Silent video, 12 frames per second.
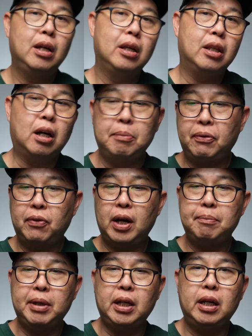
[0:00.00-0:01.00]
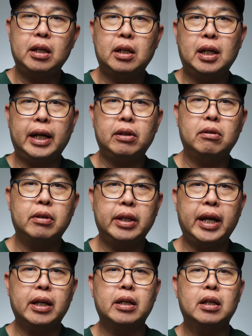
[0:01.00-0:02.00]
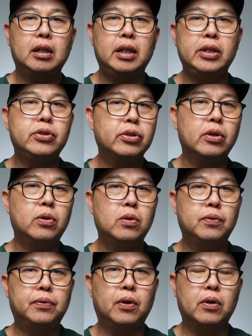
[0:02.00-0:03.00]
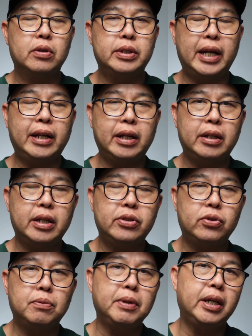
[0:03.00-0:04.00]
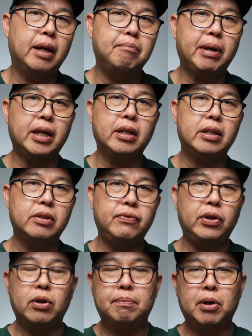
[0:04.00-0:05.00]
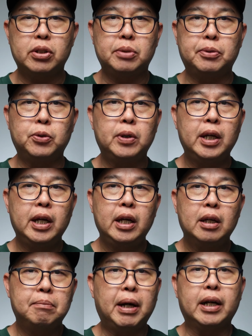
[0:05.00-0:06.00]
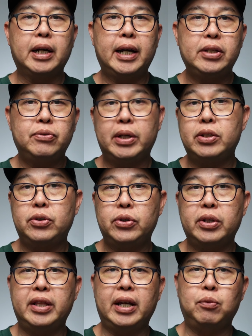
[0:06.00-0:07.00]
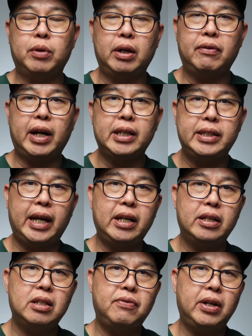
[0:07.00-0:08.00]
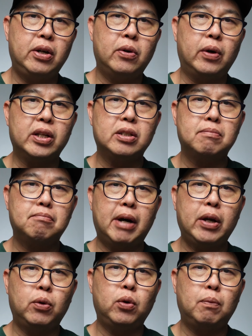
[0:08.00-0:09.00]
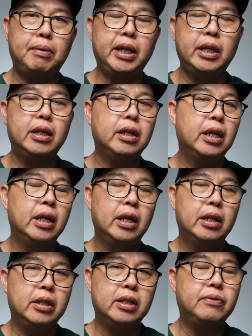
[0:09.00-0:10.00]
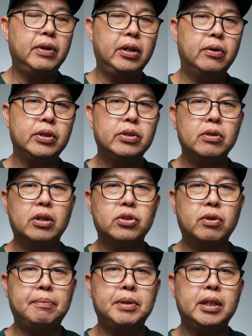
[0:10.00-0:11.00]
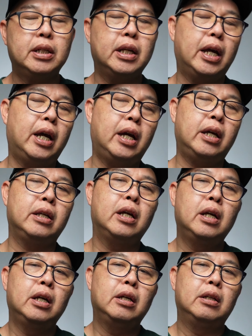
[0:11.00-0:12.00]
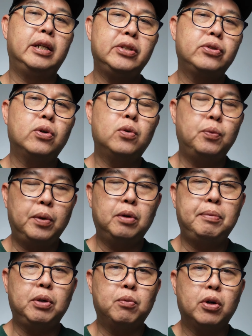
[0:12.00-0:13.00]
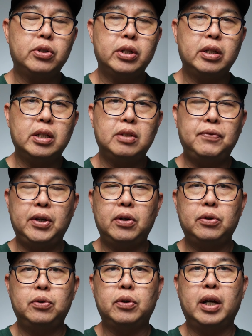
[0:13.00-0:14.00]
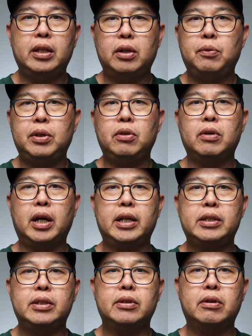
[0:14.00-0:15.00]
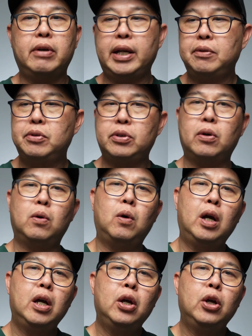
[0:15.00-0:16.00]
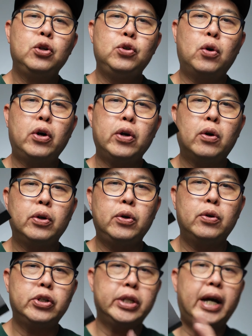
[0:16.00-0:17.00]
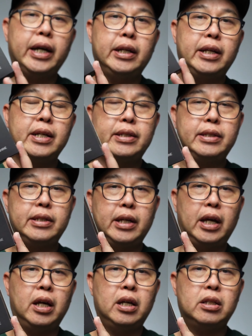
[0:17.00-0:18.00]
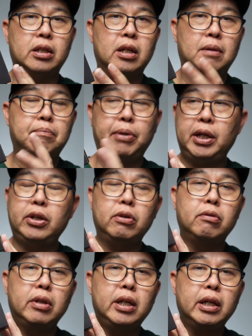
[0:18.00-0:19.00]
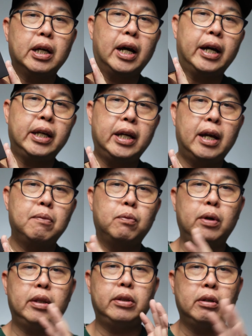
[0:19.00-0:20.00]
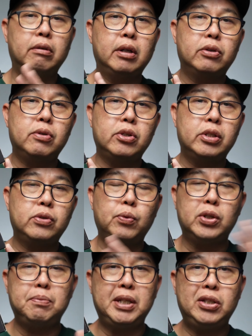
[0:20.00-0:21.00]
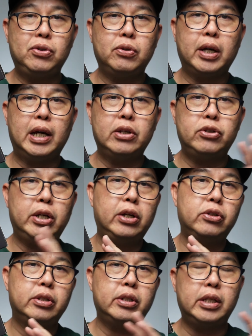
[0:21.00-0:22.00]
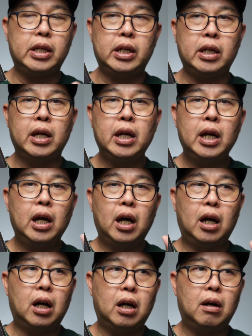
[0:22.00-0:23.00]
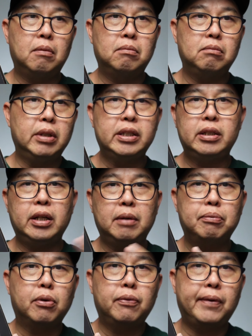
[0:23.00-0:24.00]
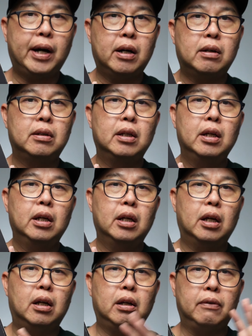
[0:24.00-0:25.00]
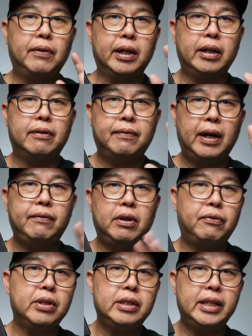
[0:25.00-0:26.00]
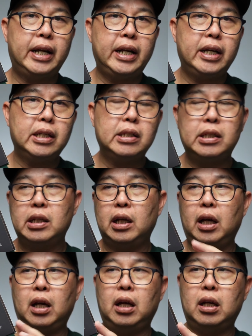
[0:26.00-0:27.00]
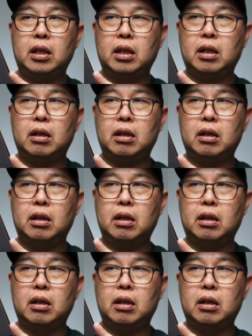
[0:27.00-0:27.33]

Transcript: Now before I begin, I'd like to thank Linso for sending this to me and making this video possible. But guys, rest assured that whatever I say in this video is my own opinion. This video is not scripted, and Linso will be watching this video together with you guys. Alright, so Joyodio Shine. This is a pretty unique IEM with tuning switches, which means you can change the listening profile. In fact, there are 5 different settings, and